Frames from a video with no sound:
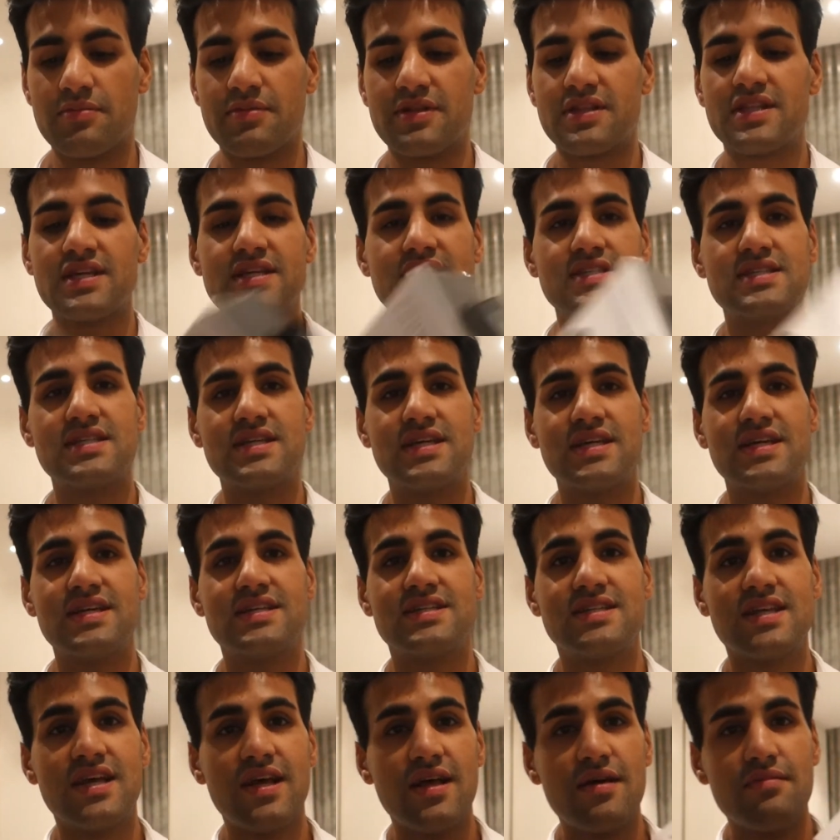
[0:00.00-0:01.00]
But this
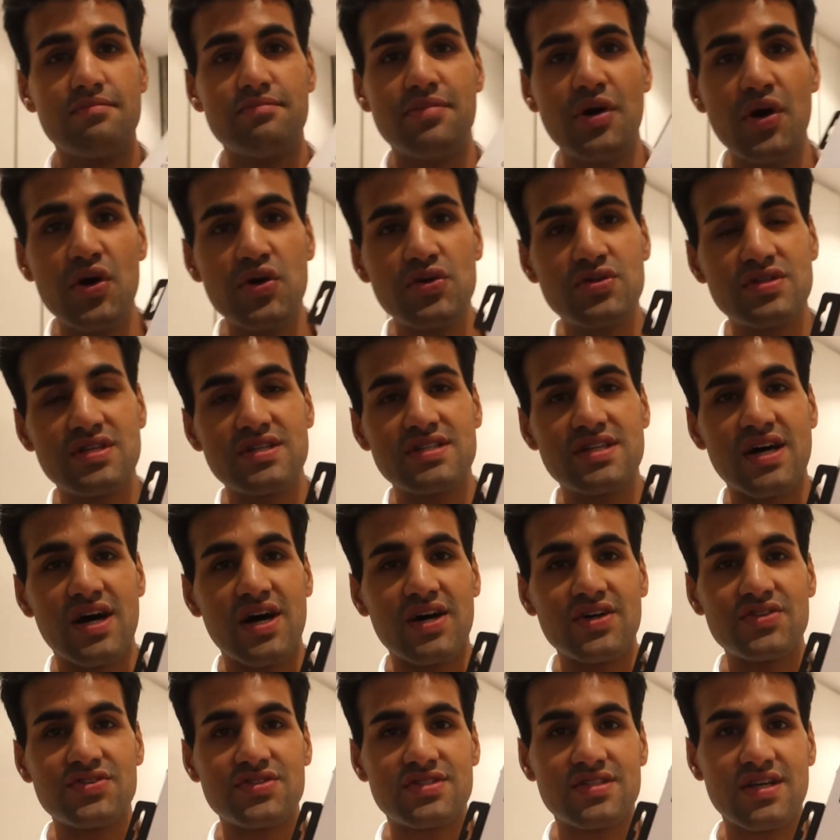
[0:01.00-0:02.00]
is Bose's
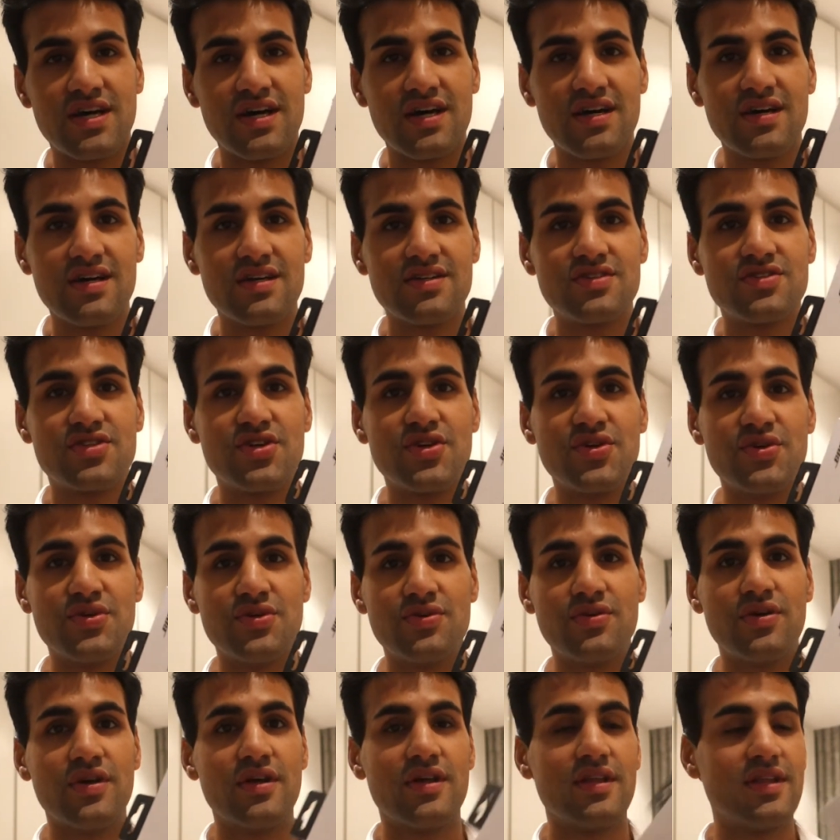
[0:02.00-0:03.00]
answer
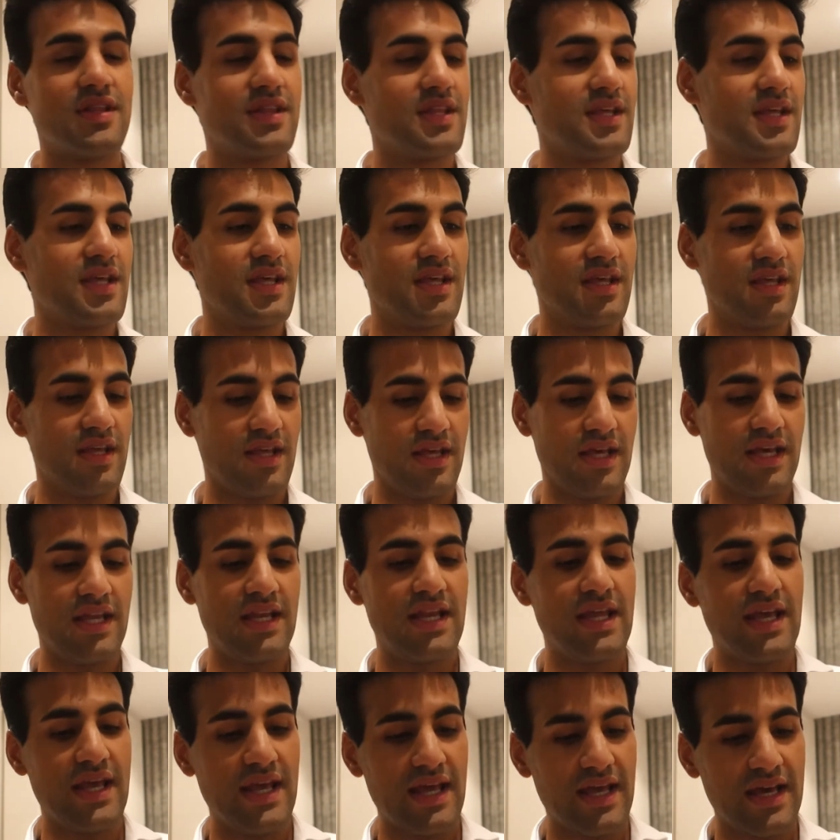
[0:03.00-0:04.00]
to the
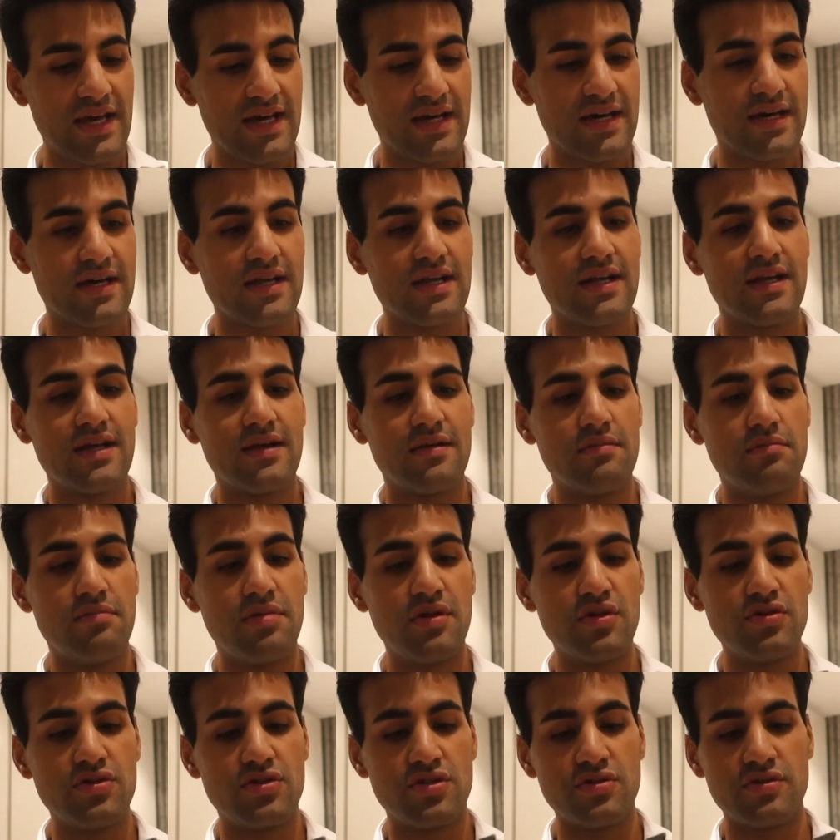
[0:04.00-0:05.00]
in-ear
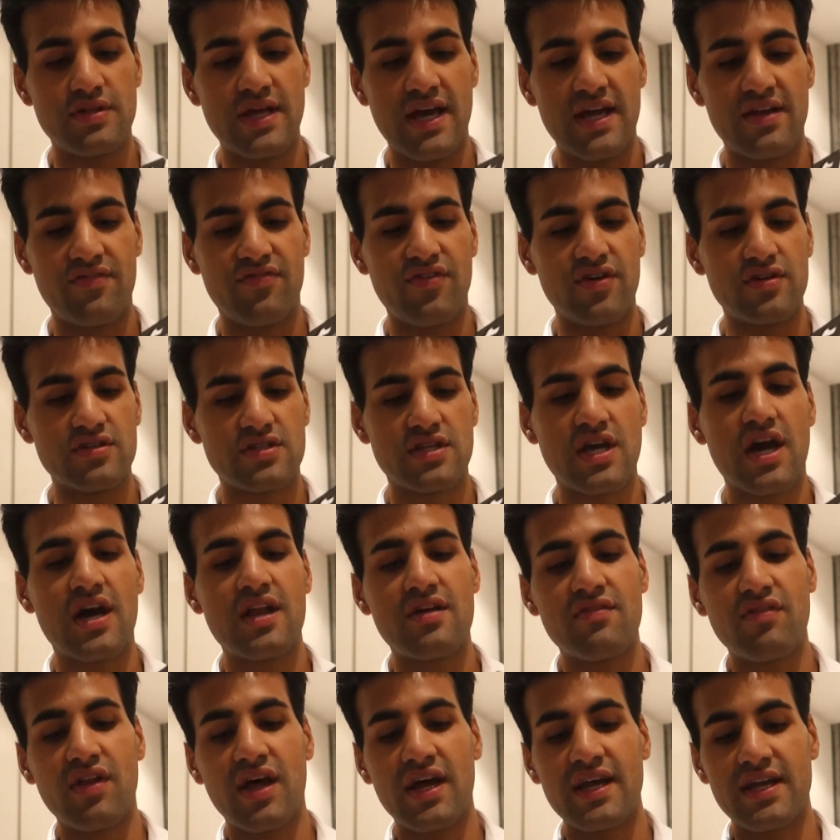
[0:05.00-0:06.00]
Bluetooth headphones, kind
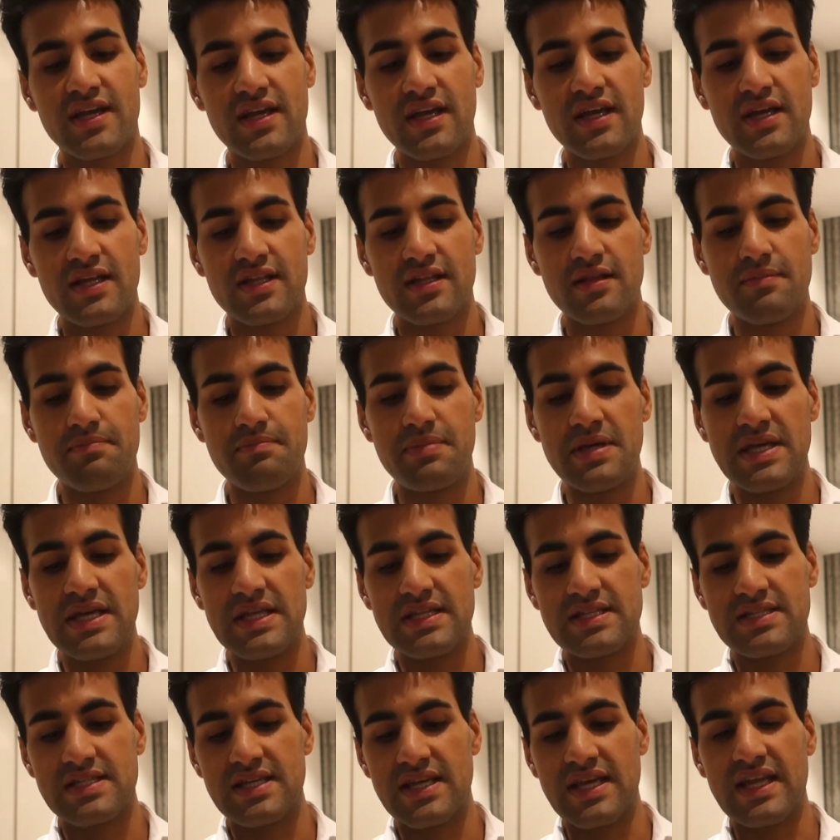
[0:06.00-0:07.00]
of like the
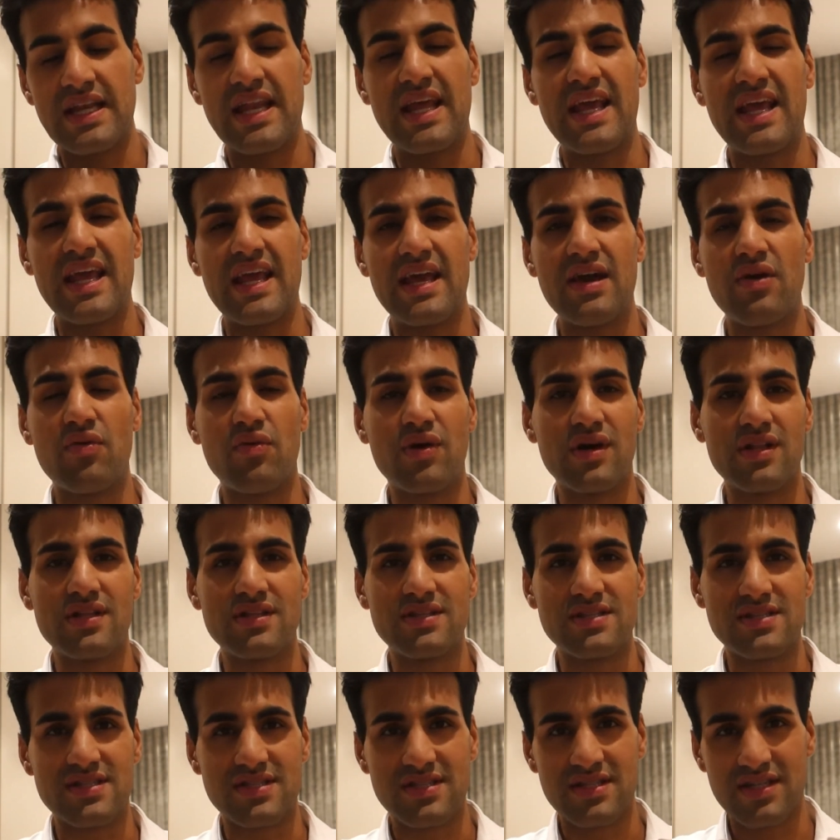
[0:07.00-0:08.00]
Beats in-ear
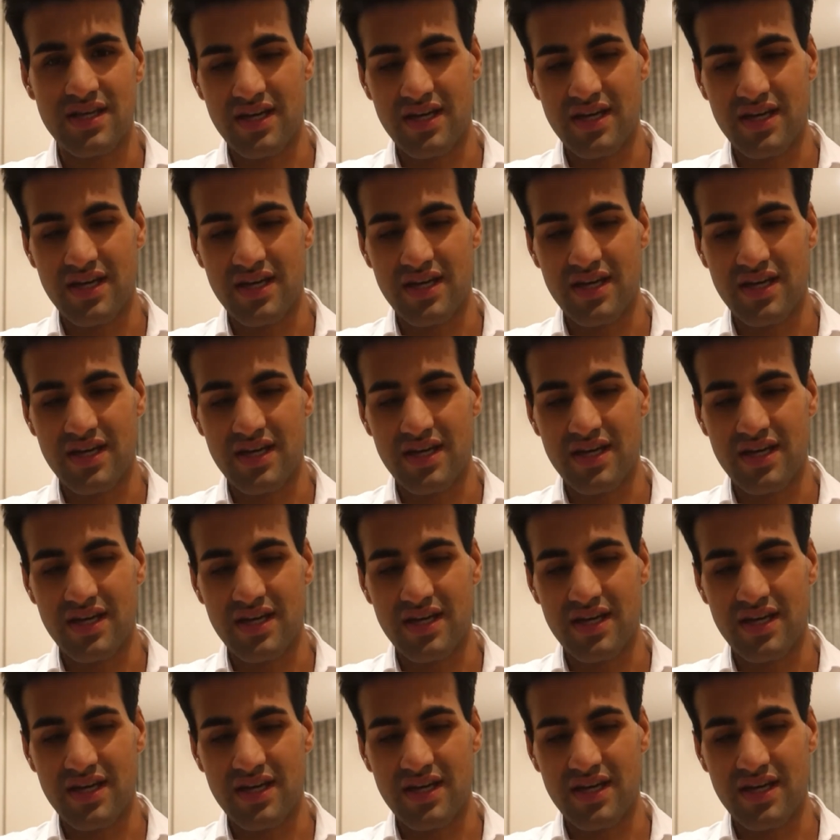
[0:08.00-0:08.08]
ones.